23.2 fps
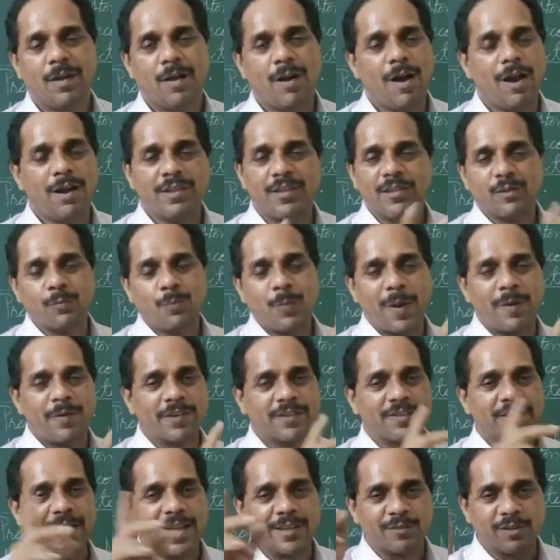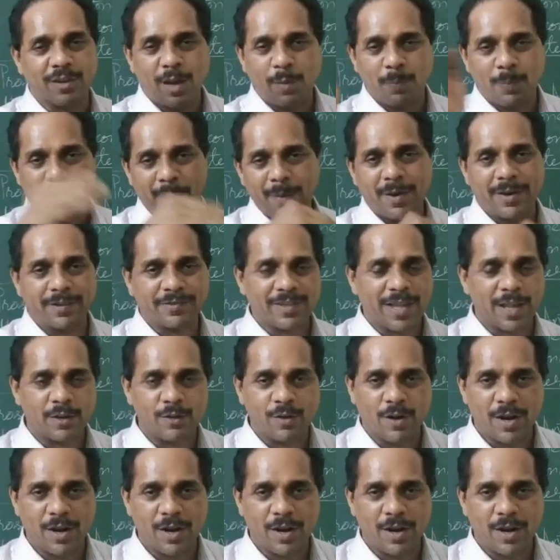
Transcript: All these powers, natural powers are